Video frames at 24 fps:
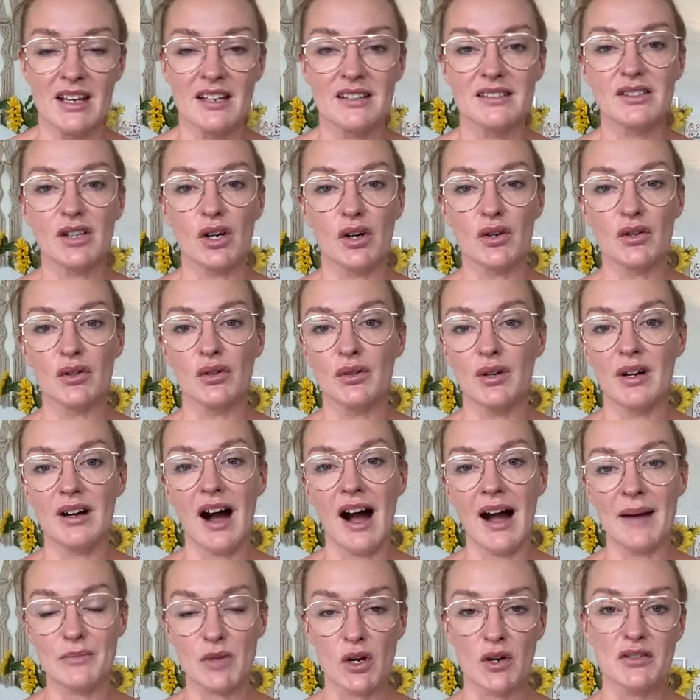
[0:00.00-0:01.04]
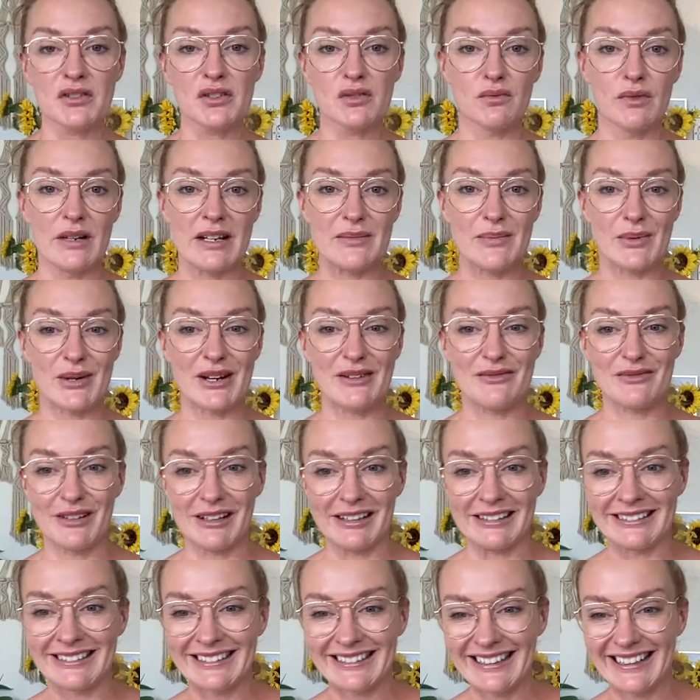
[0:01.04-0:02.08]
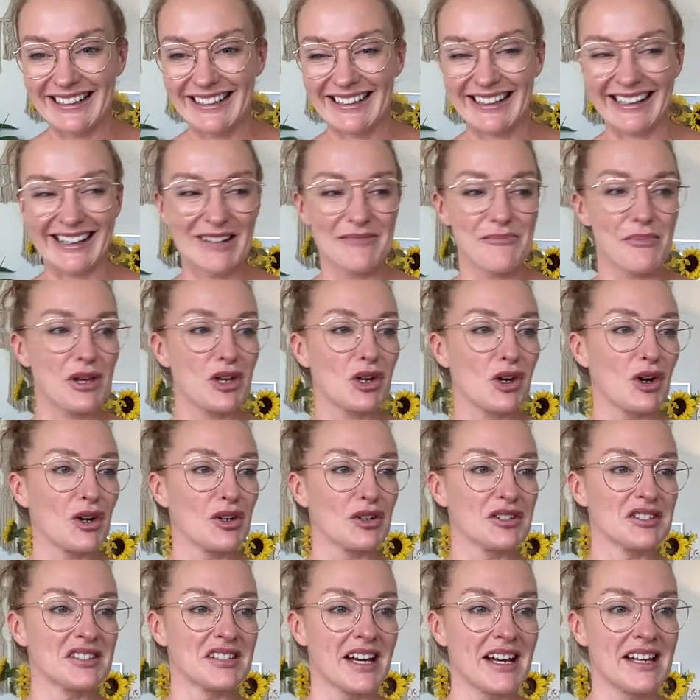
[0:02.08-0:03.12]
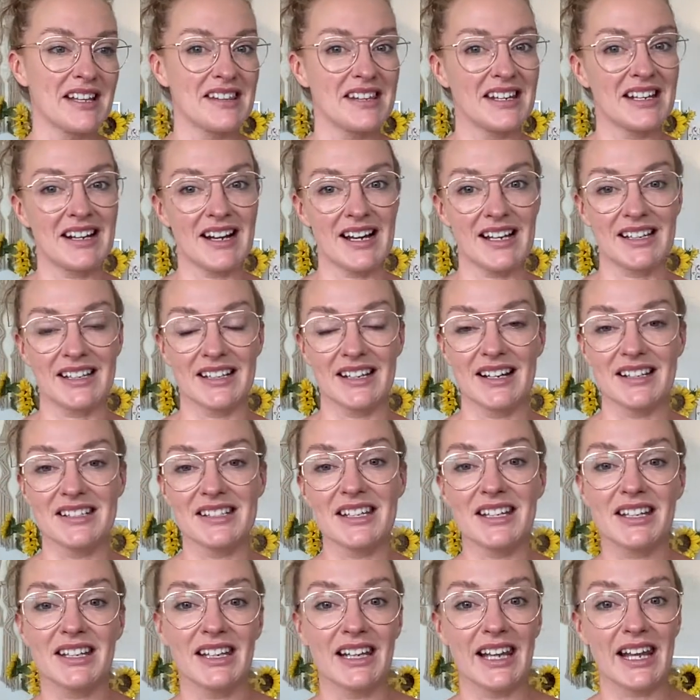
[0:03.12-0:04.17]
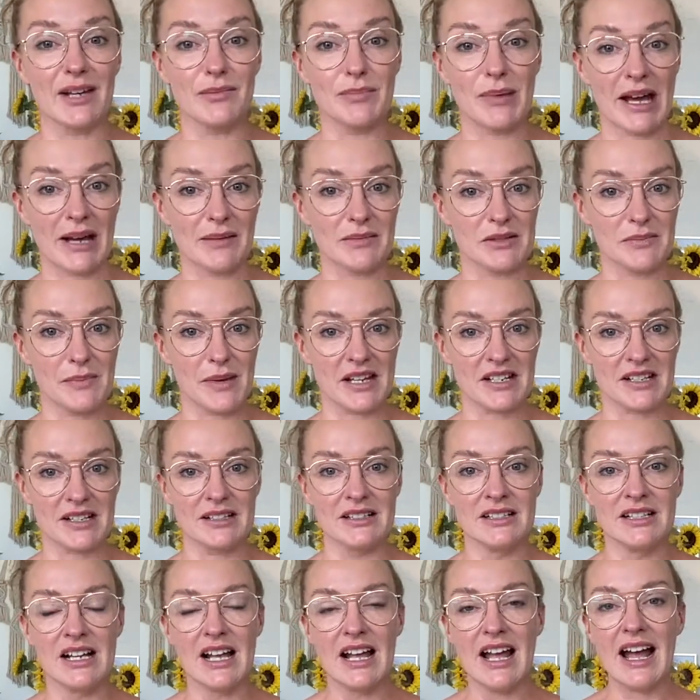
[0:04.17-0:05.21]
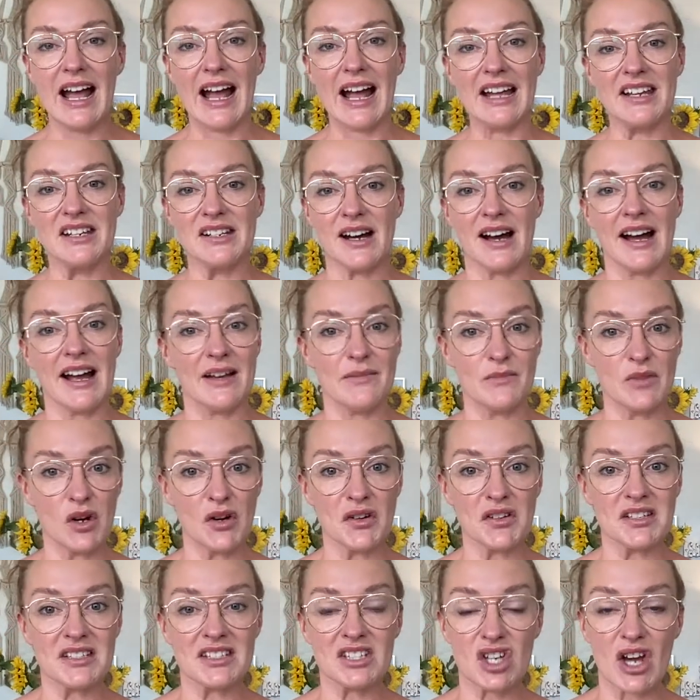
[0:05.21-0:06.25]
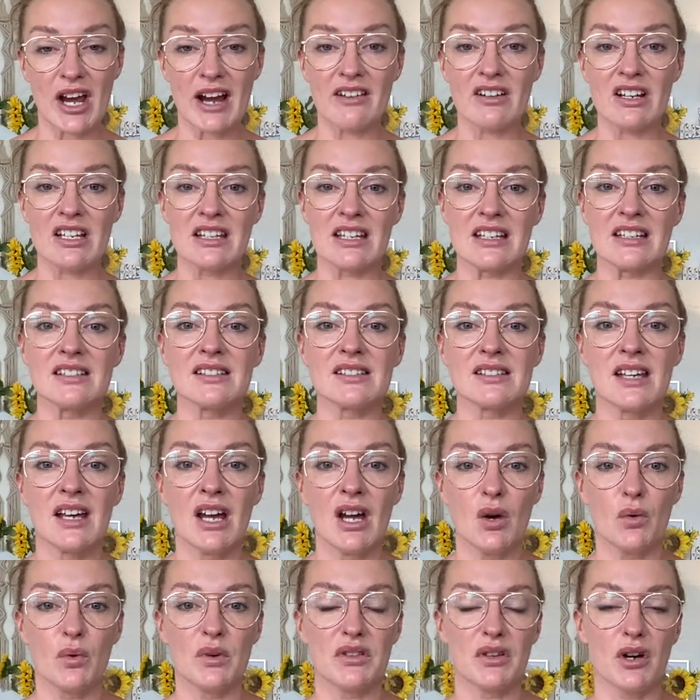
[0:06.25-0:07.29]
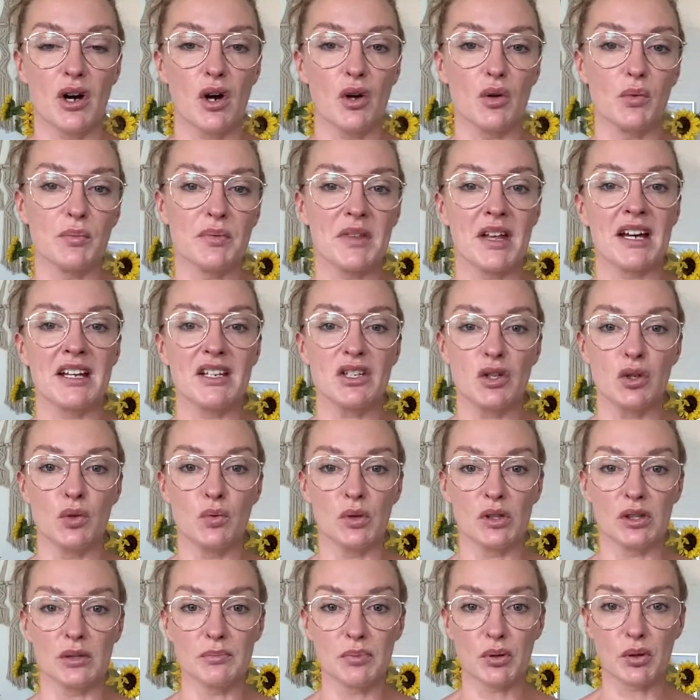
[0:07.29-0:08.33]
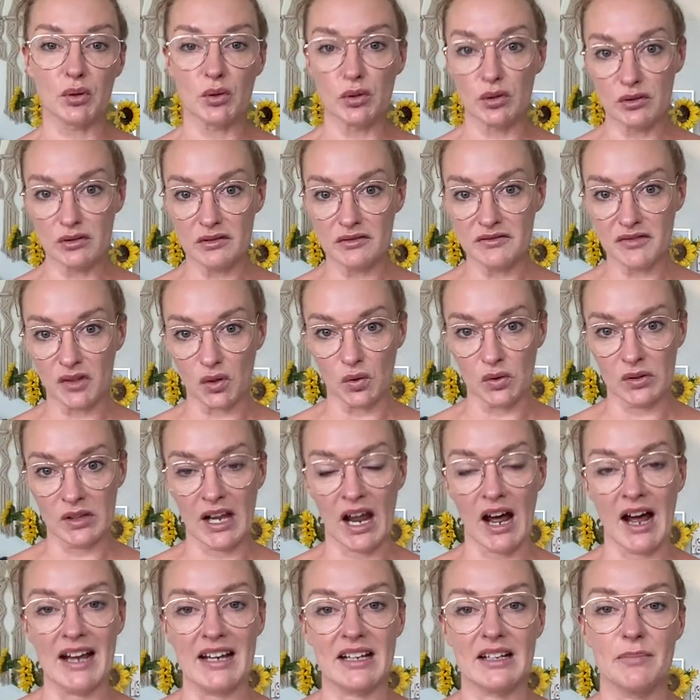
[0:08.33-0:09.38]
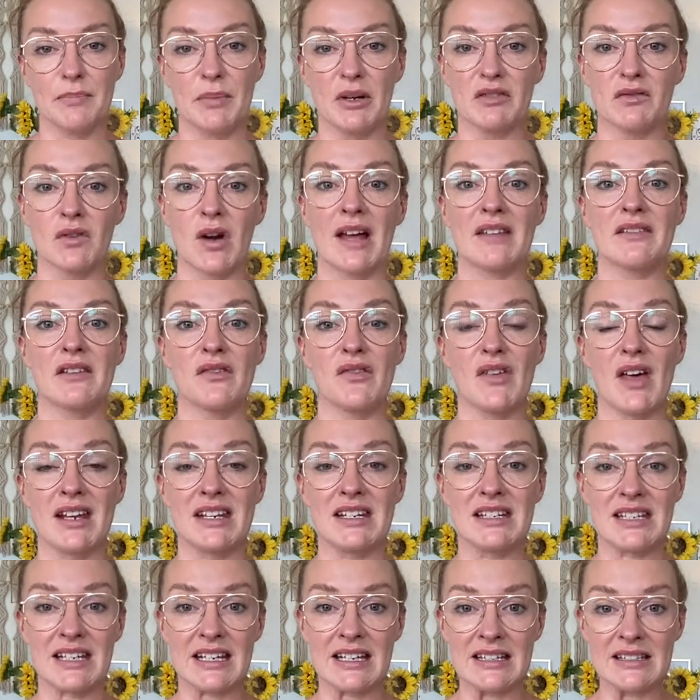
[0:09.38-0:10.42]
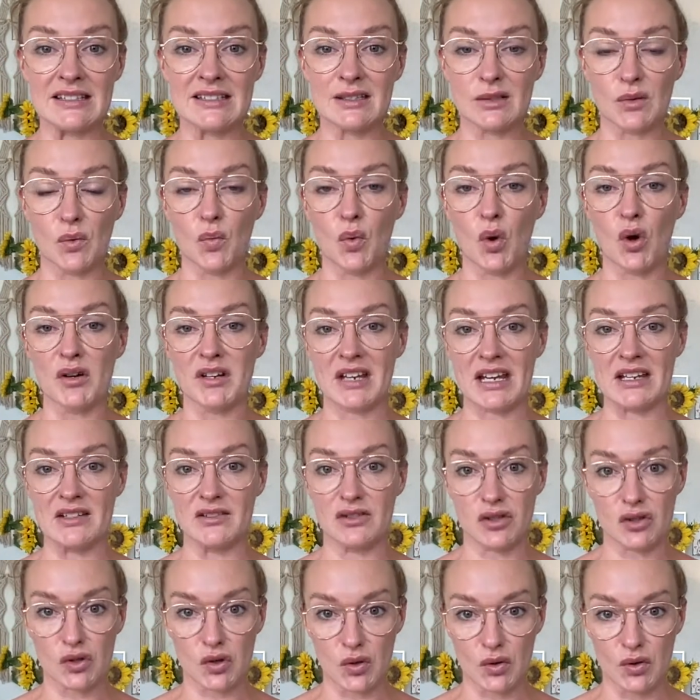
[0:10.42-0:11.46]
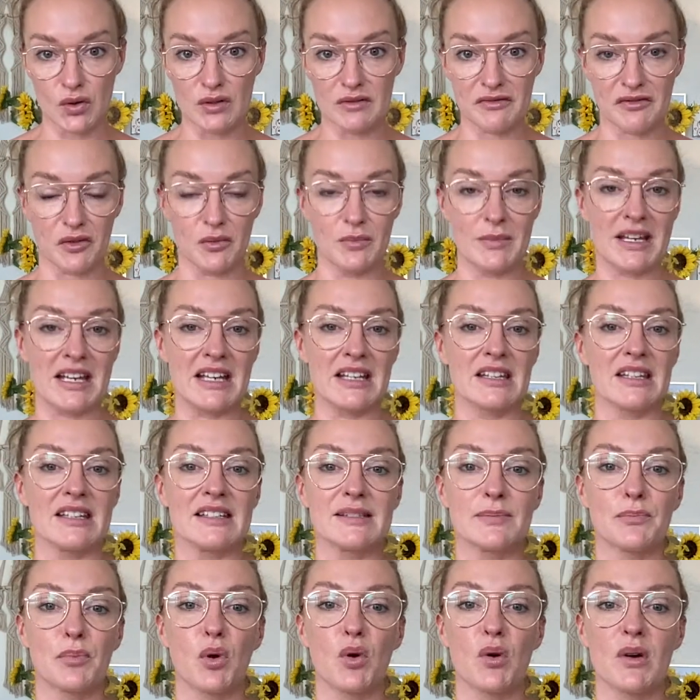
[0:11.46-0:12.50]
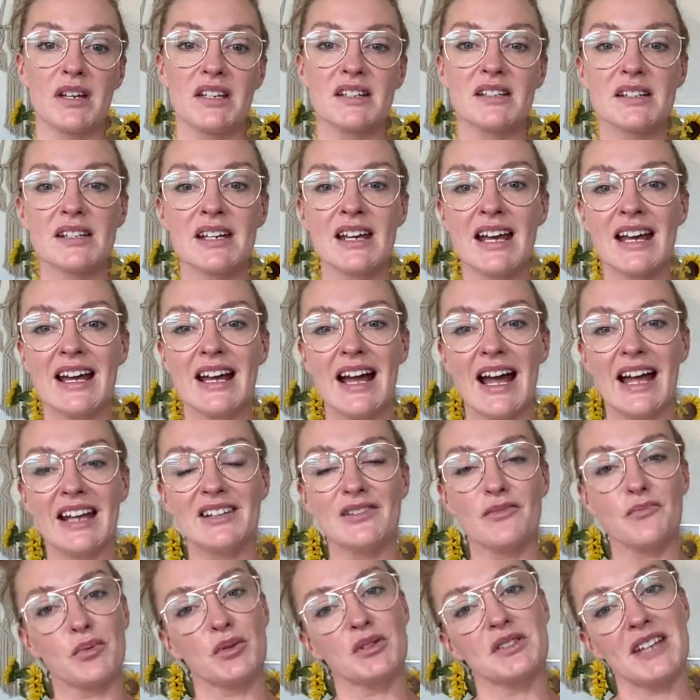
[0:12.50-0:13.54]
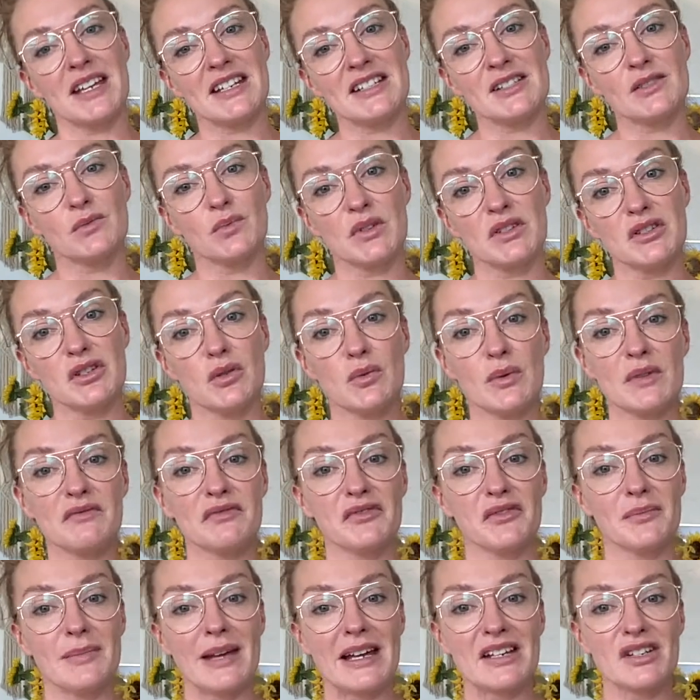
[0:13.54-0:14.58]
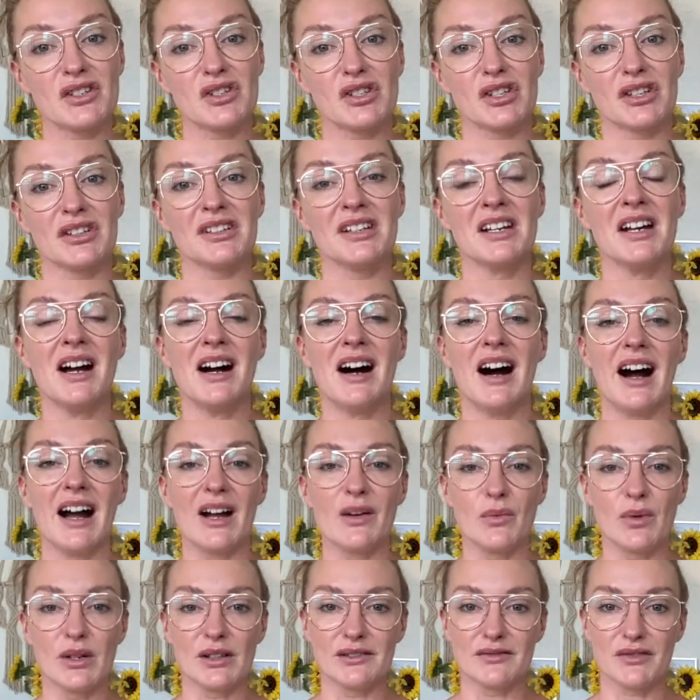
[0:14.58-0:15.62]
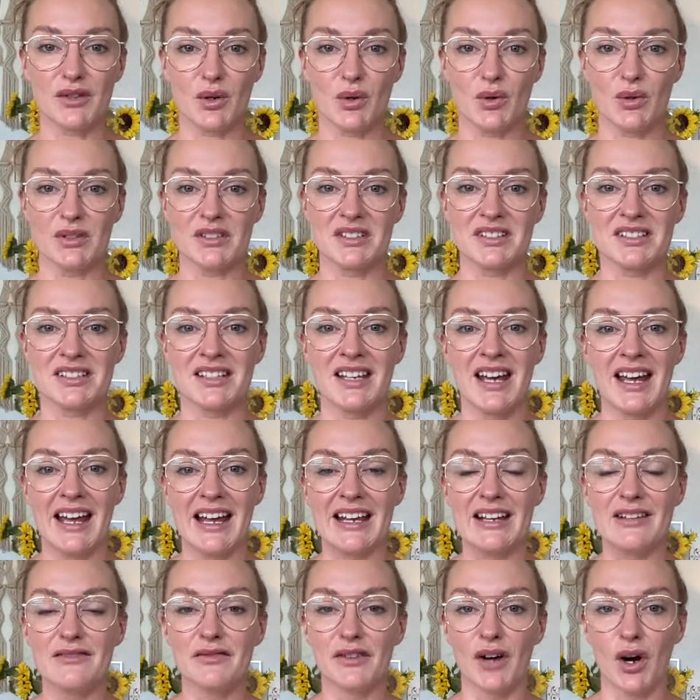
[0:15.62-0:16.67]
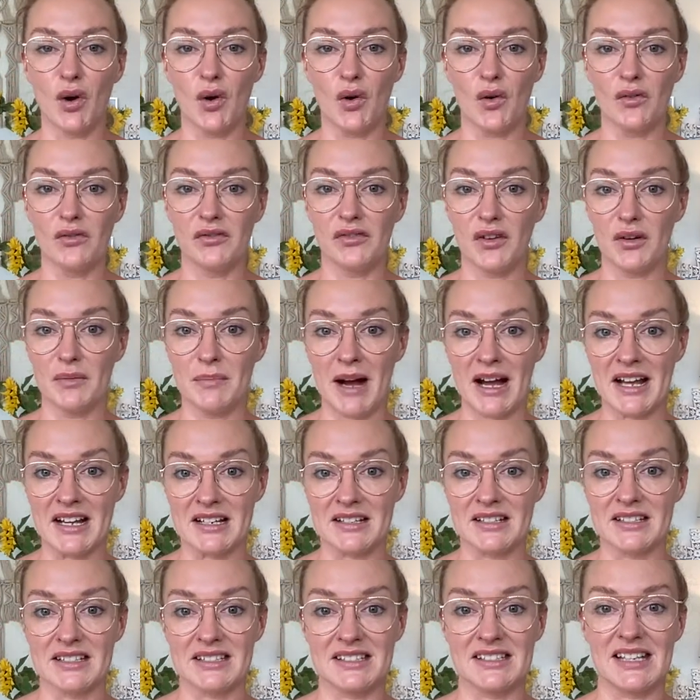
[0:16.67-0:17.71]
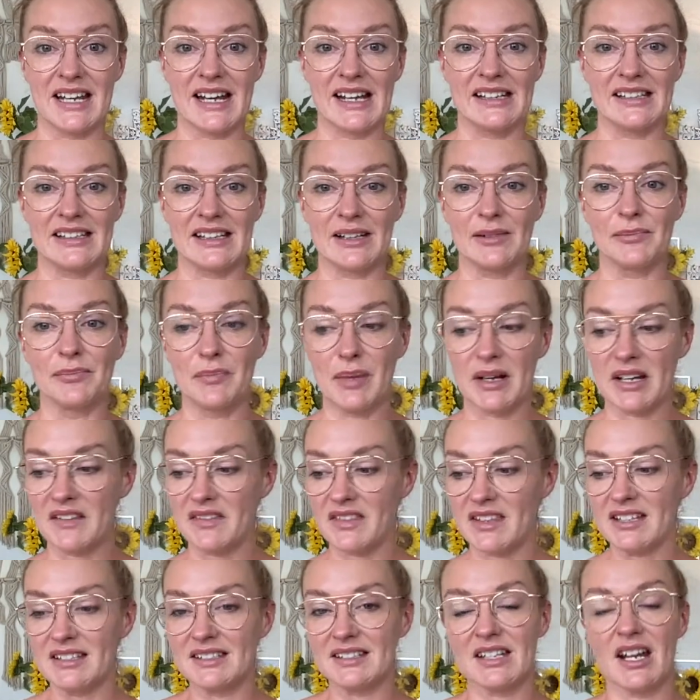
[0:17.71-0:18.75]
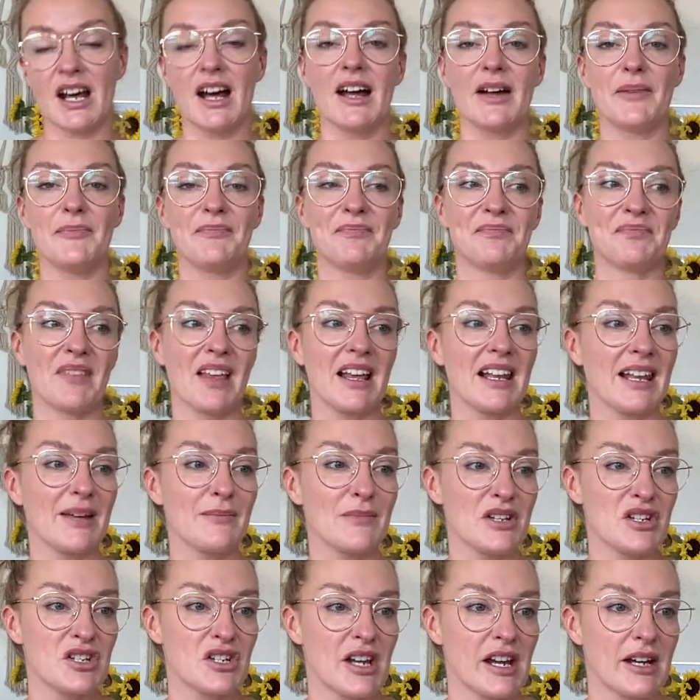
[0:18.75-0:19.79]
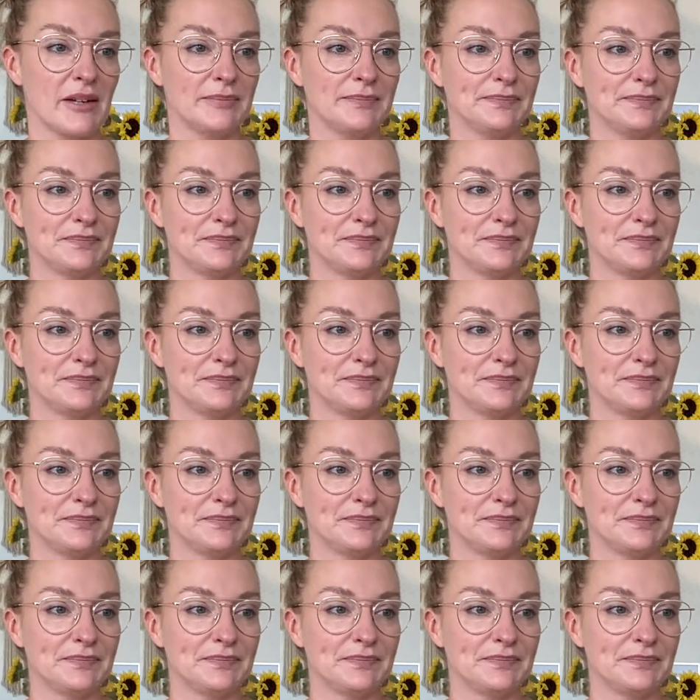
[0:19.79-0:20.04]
So, I'm going to read what I've written because I think I can articulate perhaps better. And I am not sharing this with the hope that you will approve or like, but rather that it is what is true for me at this point. And if presented with new information, I will, of course, evolve my understanding. But at this time, let me share.